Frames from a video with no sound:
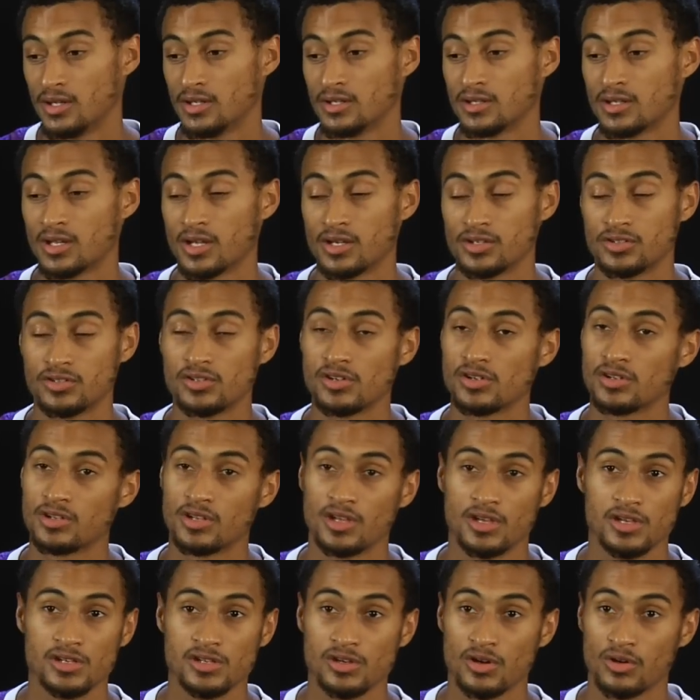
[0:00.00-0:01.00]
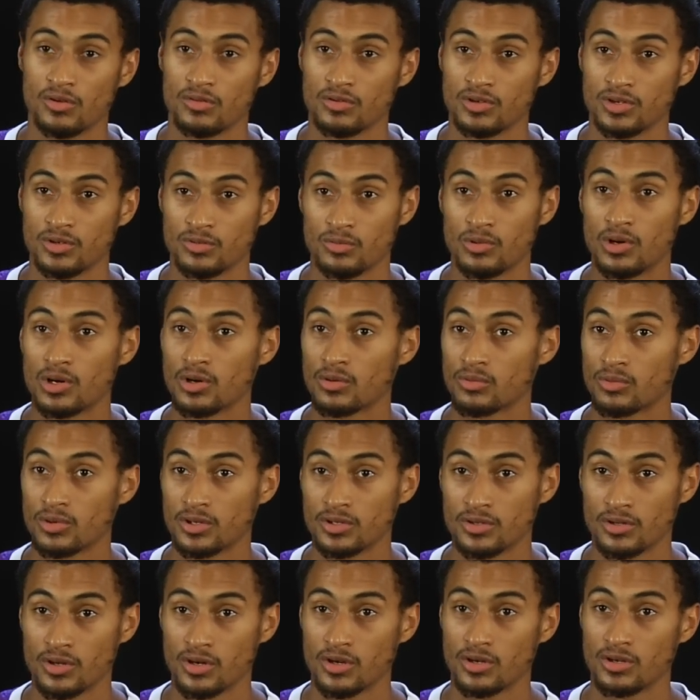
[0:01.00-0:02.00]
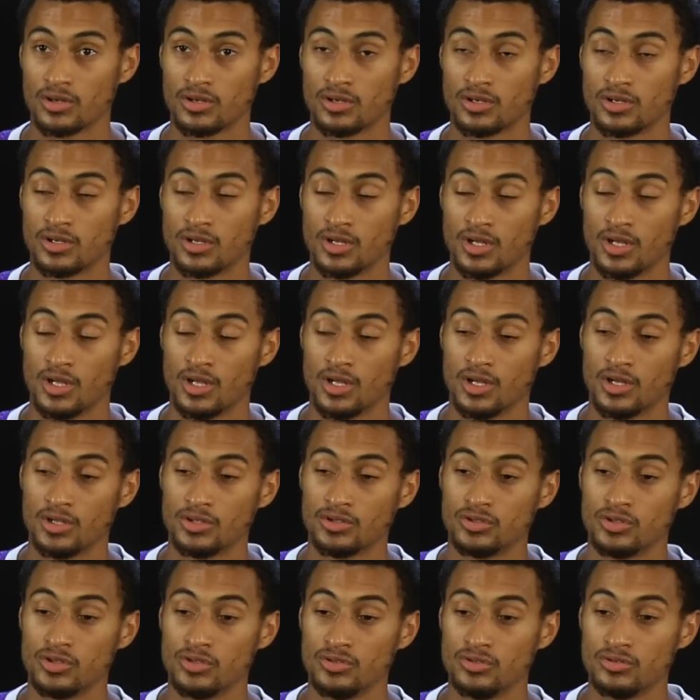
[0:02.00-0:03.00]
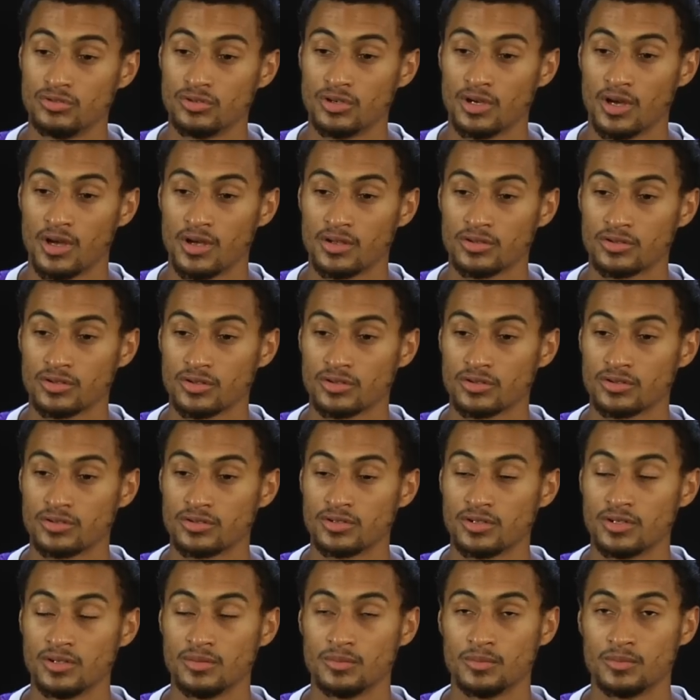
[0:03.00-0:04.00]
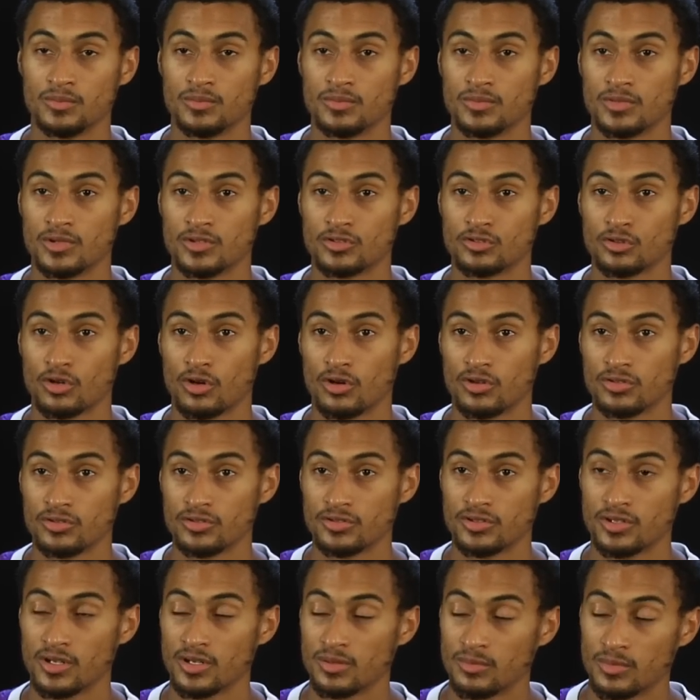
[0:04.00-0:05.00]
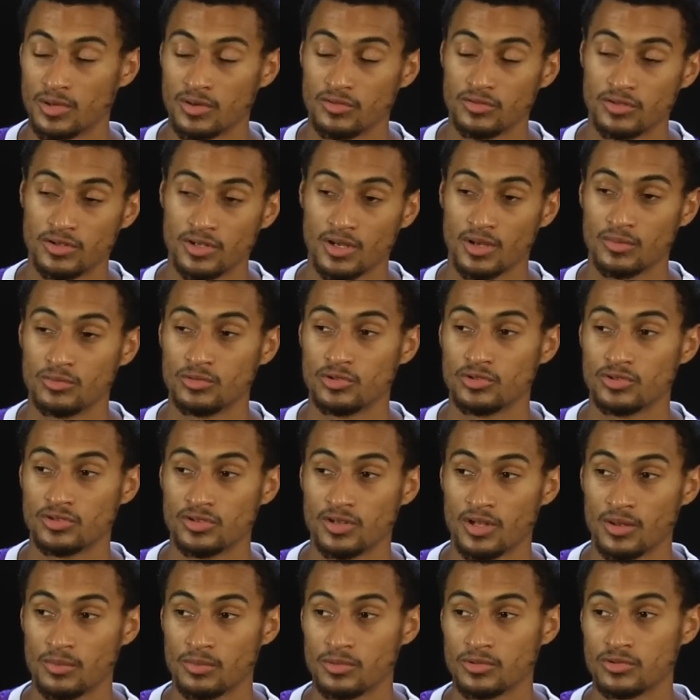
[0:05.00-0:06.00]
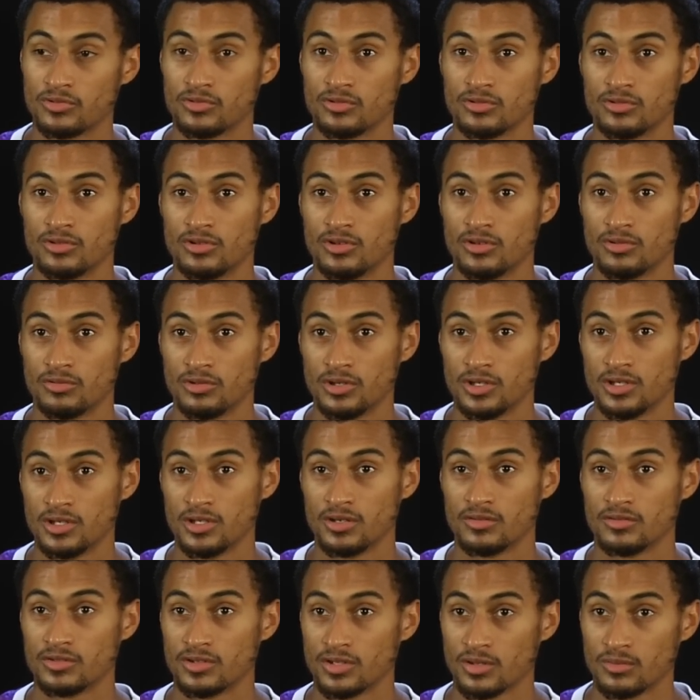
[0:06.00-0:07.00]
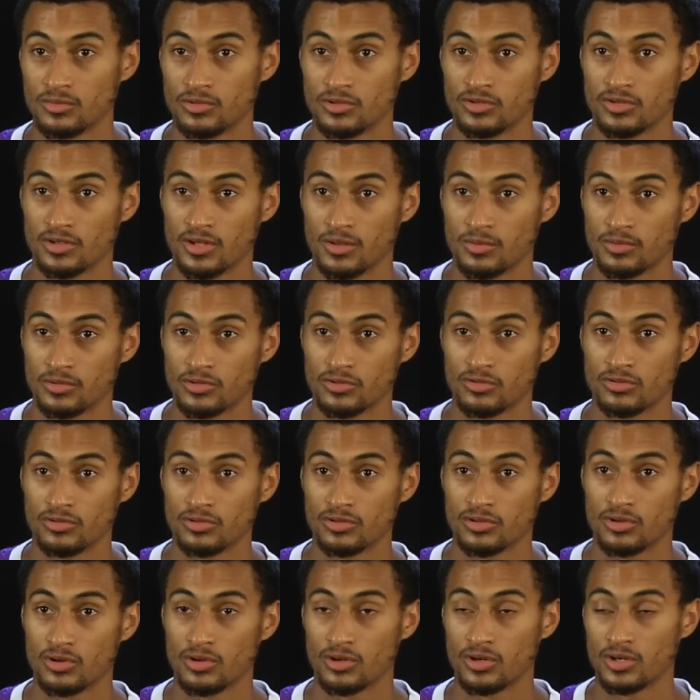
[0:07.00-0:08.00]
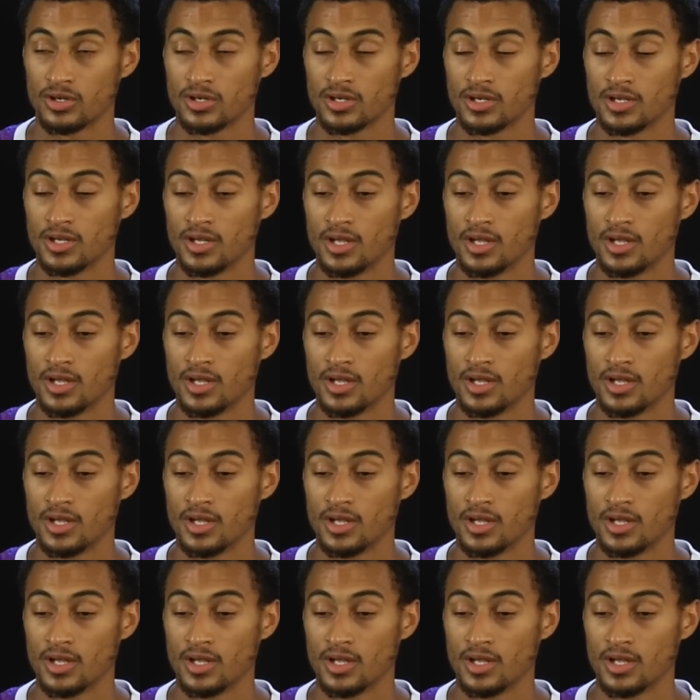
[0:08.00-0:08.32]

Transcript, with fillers: last year that he already worked with. Uh, the new guys on the team, it's all the same. Every time you step into the arena, every time you step into the court,